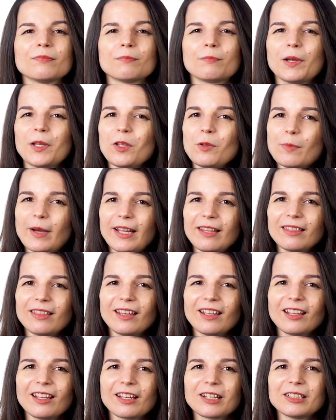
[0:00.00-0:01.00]
But you might
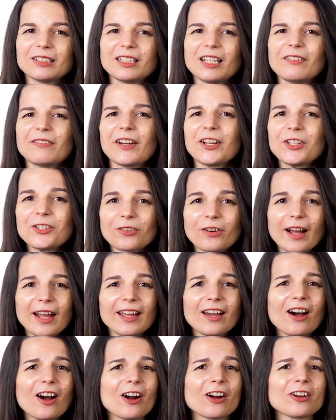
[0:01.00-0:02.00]
think, if I
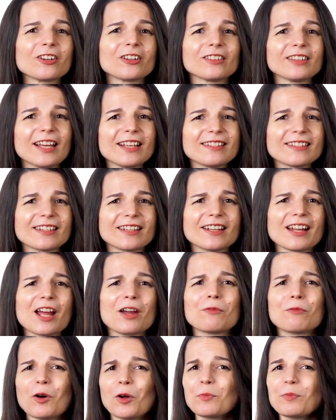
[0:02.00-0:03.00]
try a harder lesson,
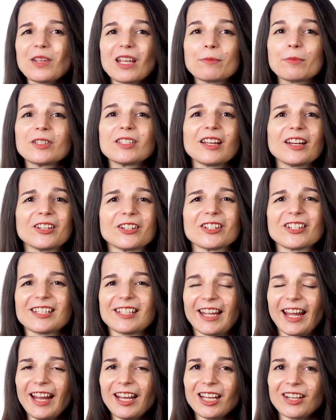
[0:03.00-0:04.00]
I won't be able to
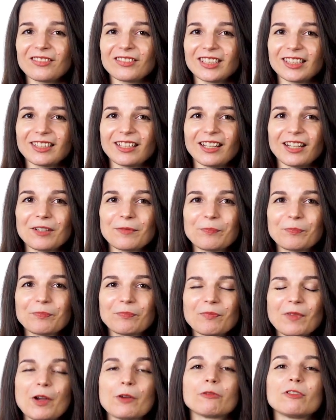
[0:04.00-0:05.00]
understand everything.
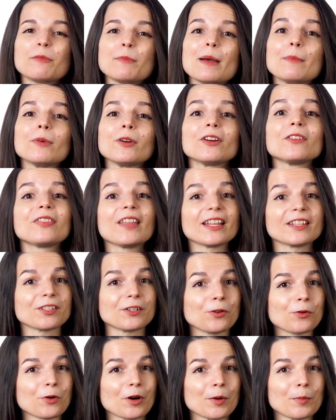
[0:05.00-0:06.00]
Remember, that's
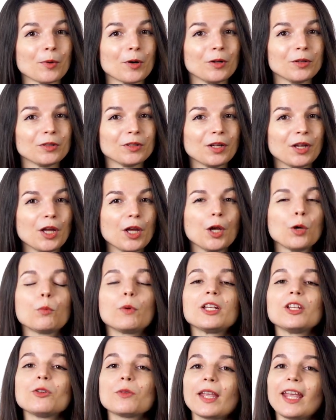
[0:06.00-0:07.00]
normal.
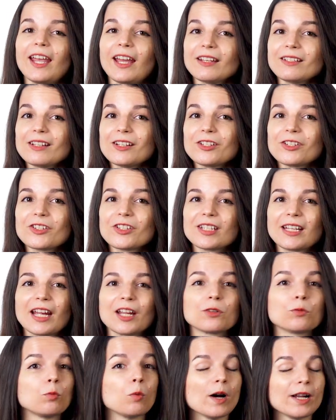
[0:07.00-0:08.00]
When you can't
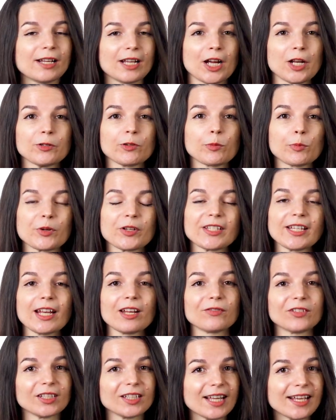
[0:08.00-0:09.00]
understand 100%
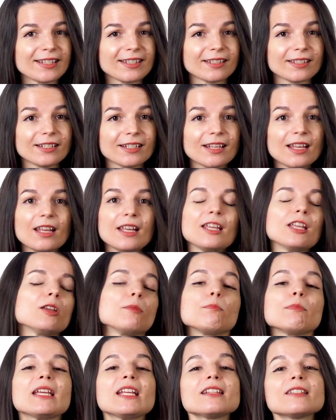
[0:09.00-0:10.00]
of a lesson,
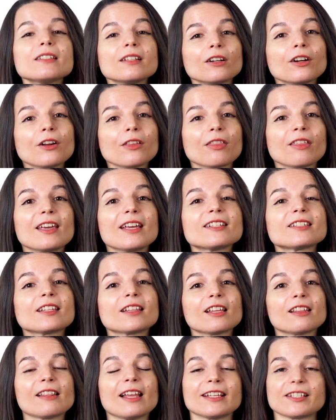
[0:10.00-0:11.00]
it means there are things in
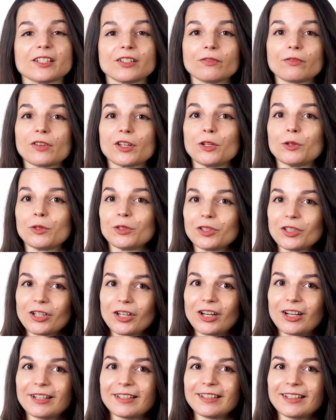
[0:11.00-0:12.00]
the lesson for you to
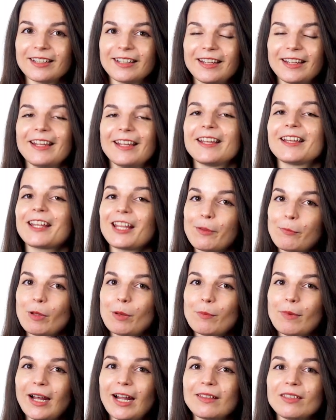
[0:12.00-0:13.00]
learn. Keep
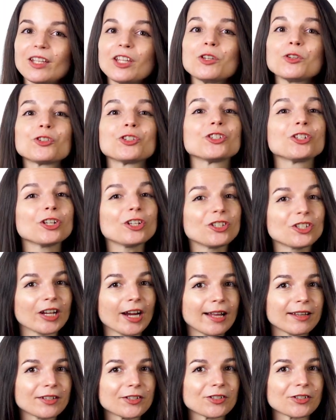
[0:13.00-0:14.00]
in mind that you should
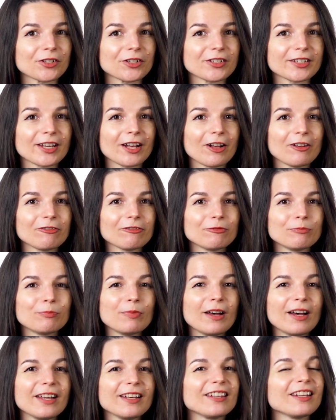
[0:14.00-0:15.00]
challenge yourself,
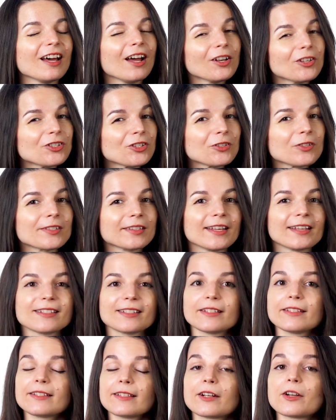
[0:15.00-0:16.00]
but not choose
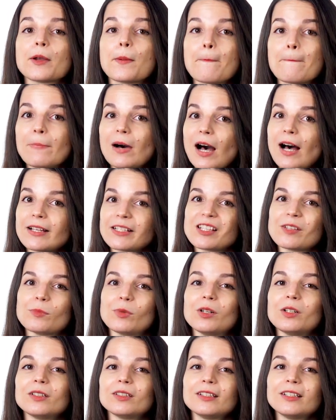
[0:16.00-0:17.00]
lessons that are
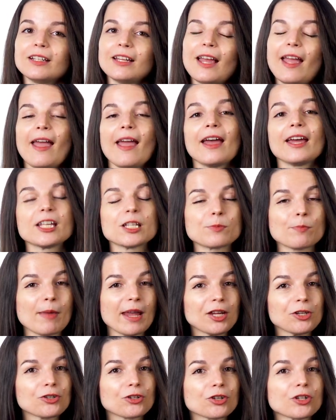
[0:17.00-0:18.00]
impossible. And
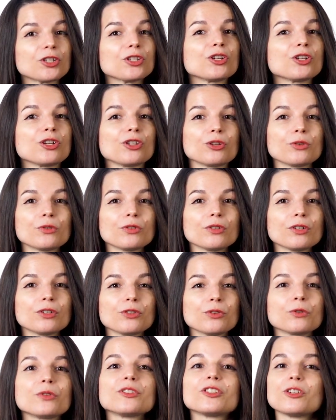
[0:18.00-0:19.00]
make sure to use the
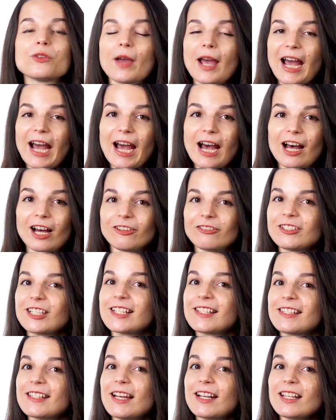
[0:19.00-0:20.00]
tools you have to
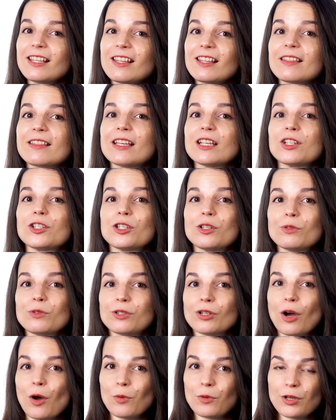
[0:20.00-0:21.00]
study the things you
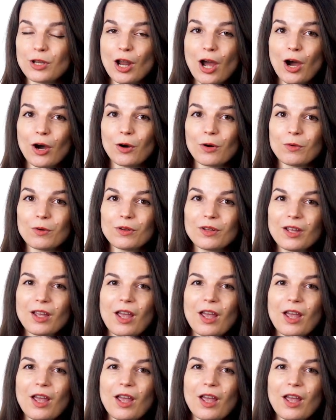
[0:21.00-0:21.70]
don't know.